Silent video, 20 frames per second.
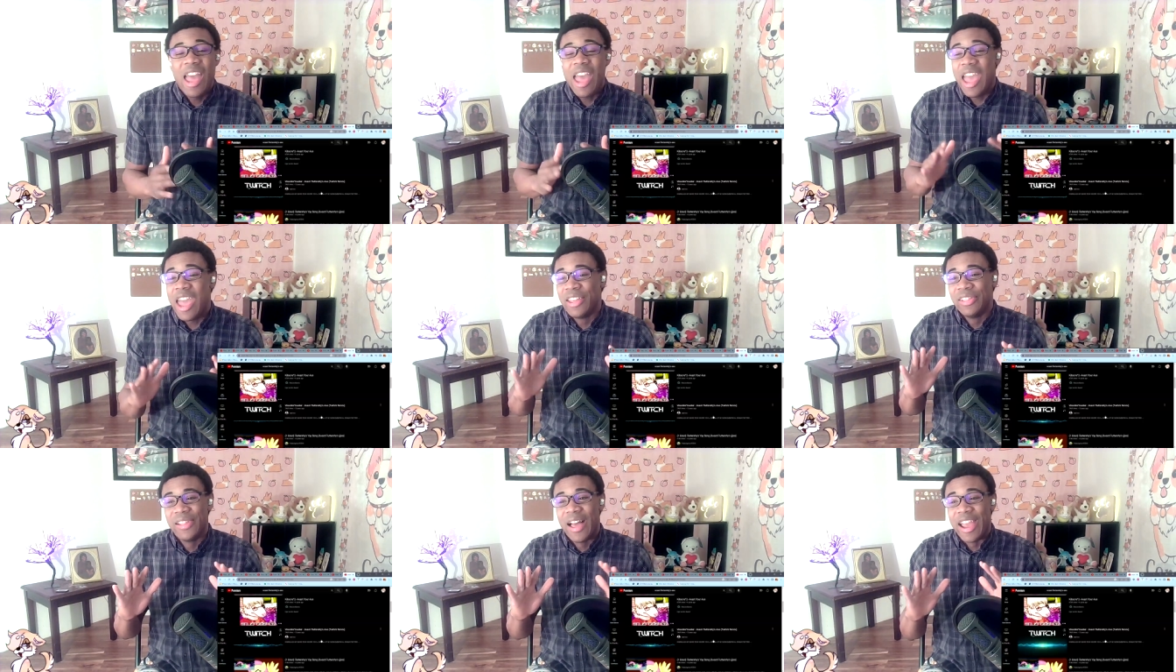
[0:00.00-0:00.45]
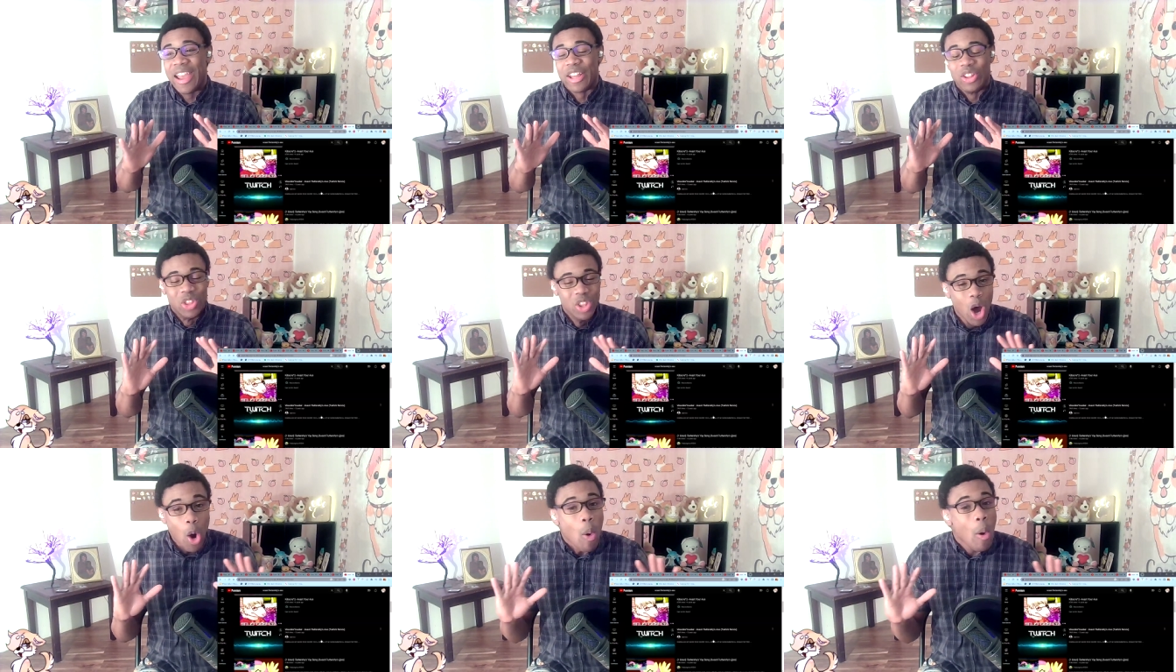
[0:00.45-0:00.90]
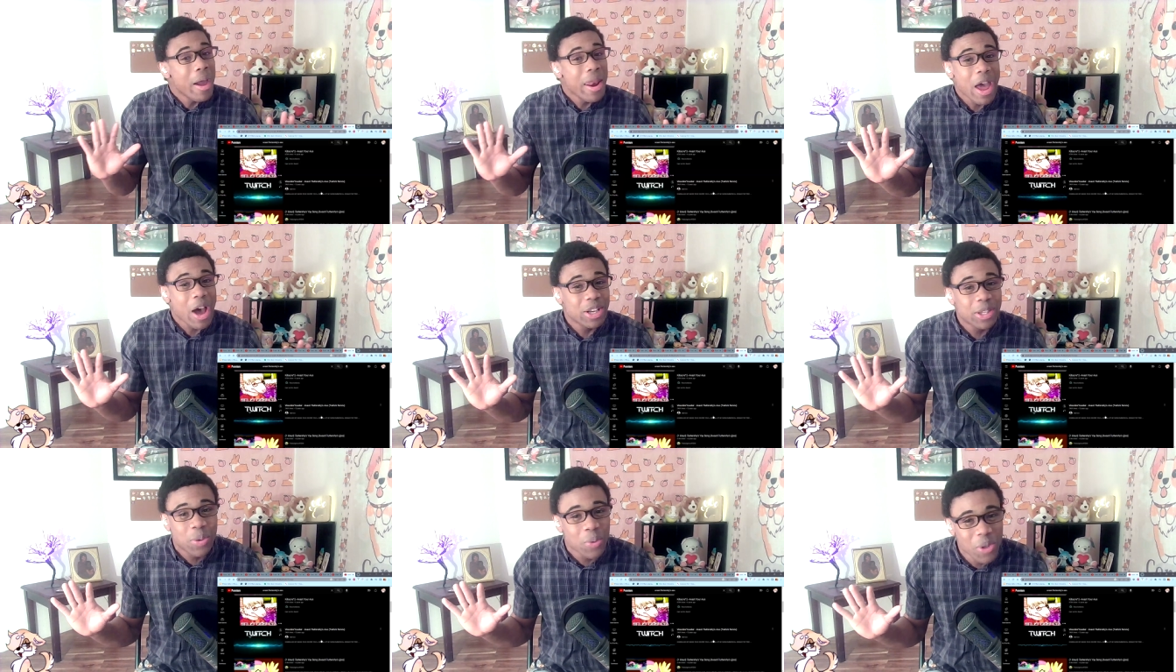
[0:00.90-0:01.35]
and like no one
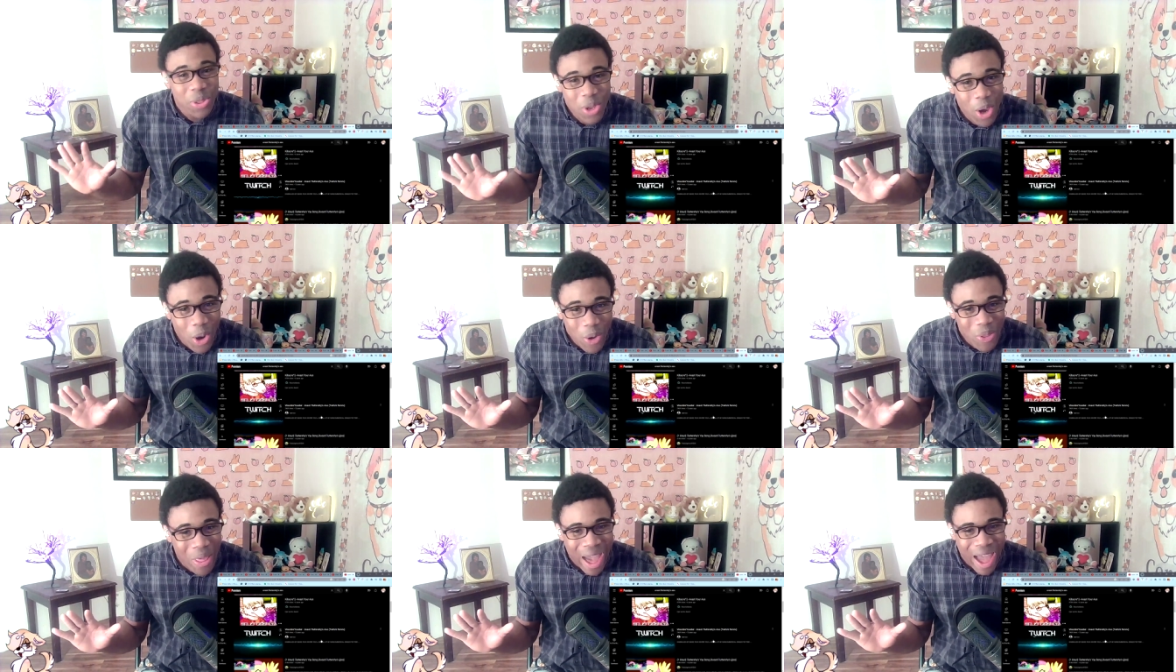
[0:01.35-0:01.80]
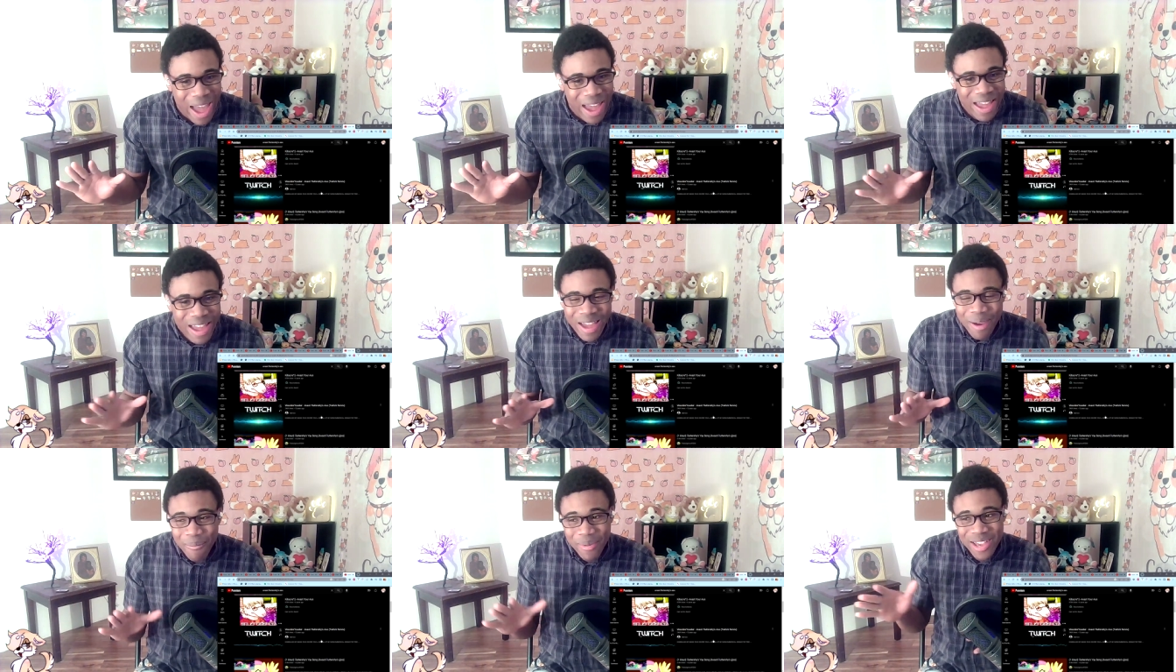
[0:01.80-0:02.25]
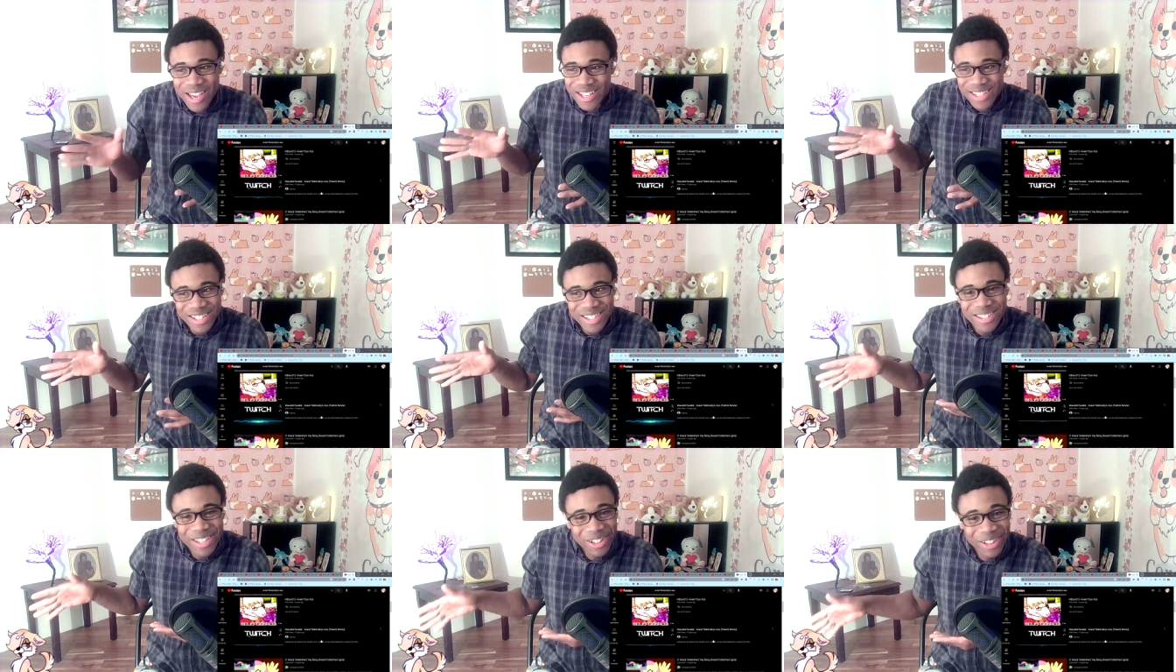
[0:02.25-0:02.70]
else would know that
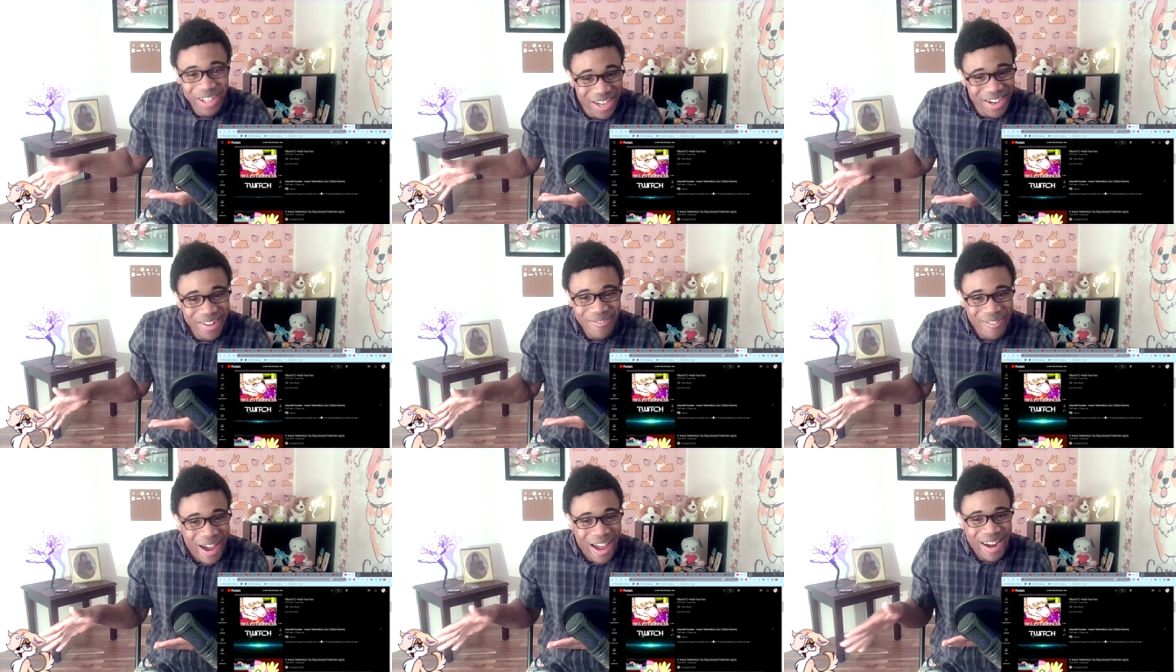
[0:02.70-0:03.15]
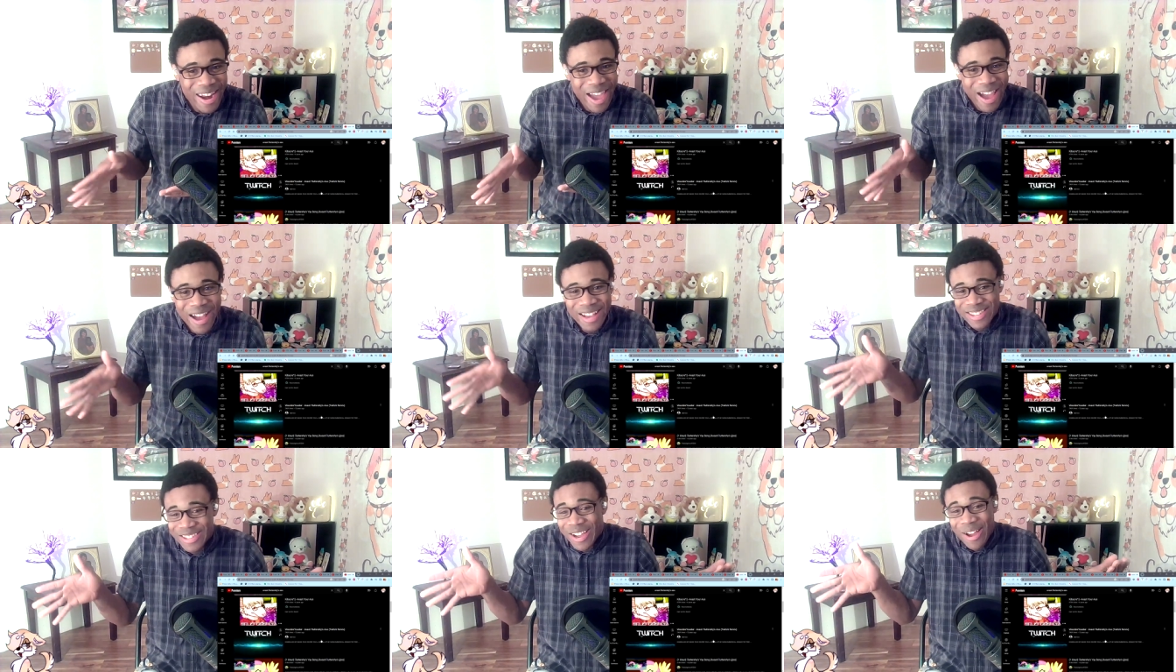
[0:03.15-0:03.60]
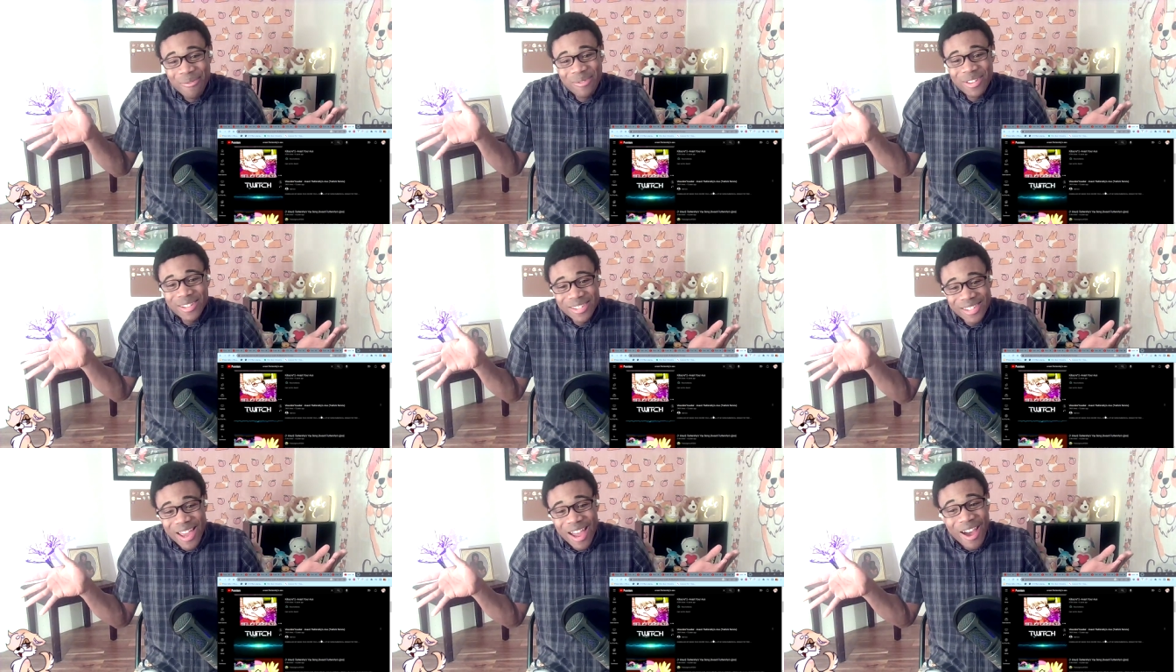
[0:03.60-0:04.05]
because it's deleted right now, so I'm
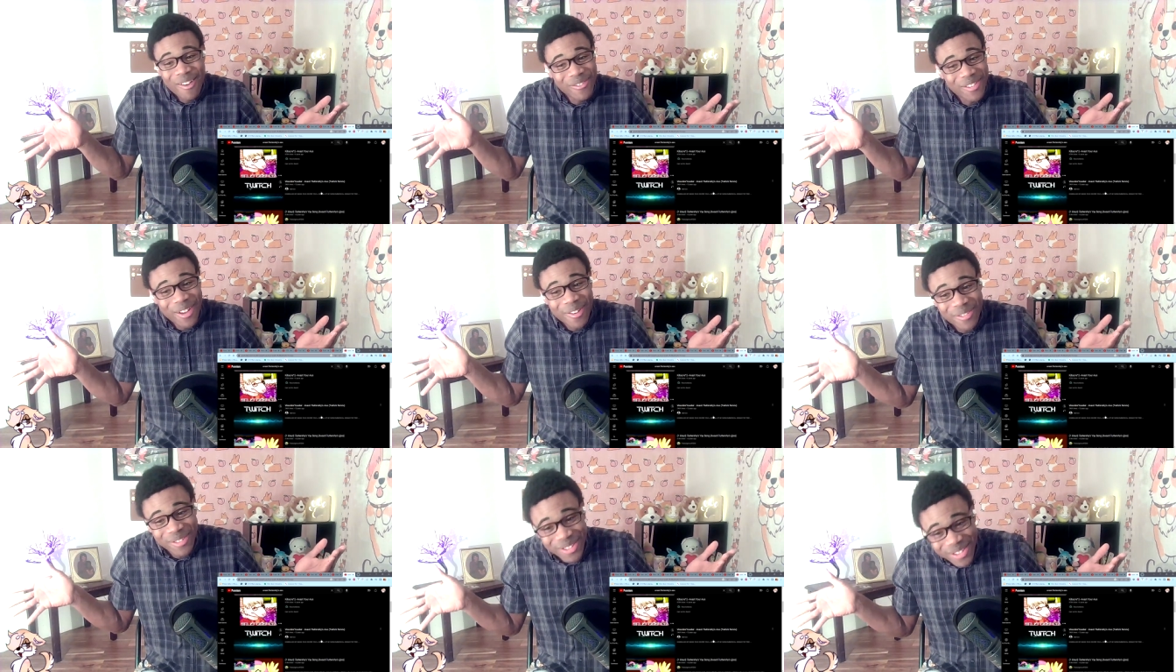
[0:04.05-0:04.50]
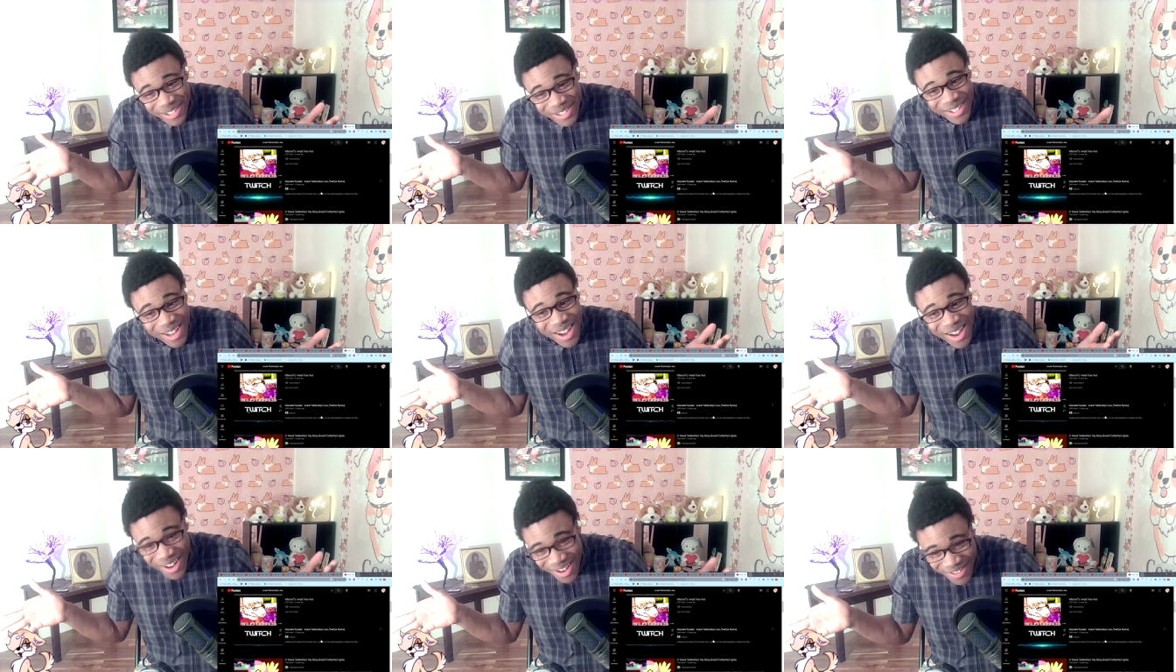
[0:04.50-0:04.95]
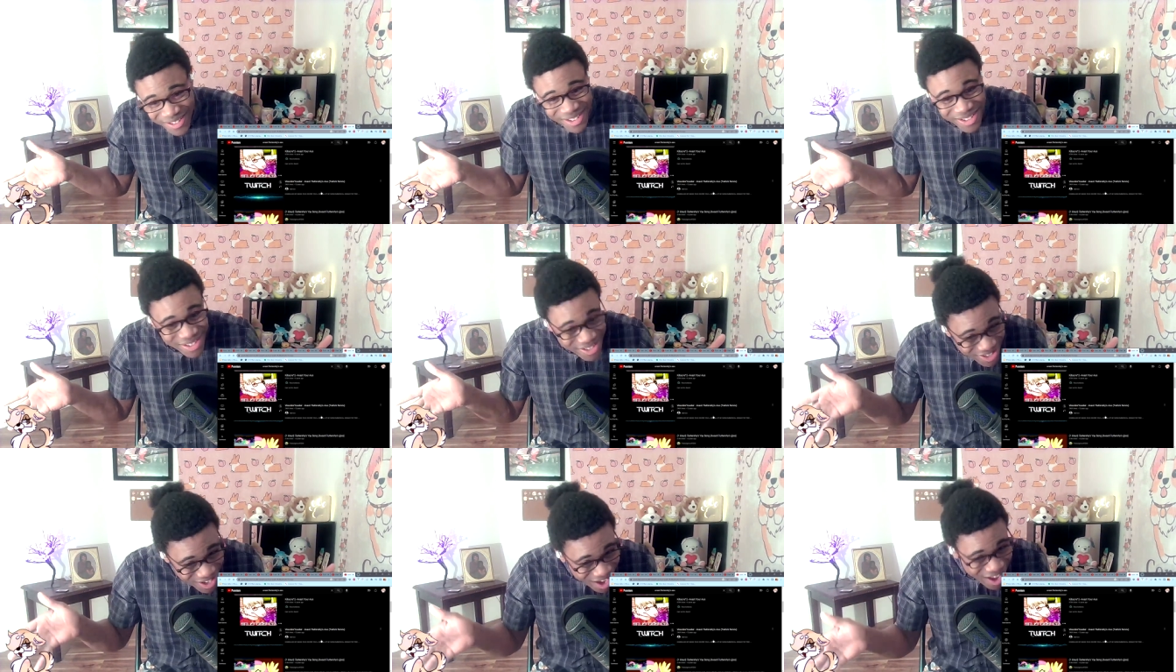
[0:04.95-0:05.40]
just
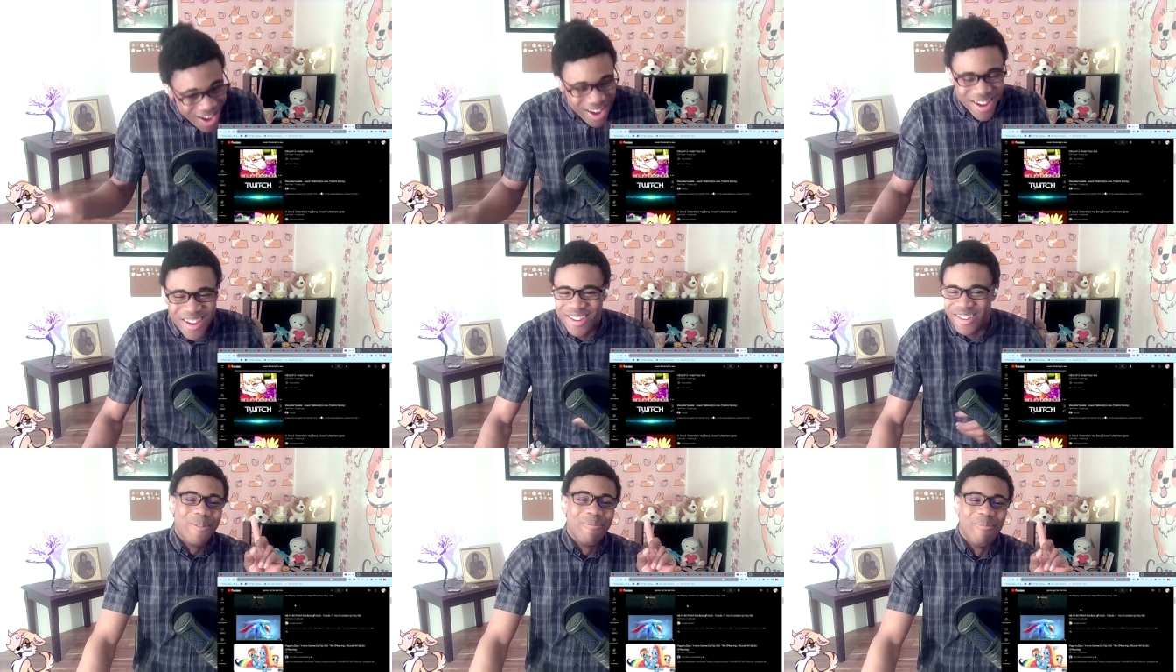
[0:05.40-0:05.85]
saying.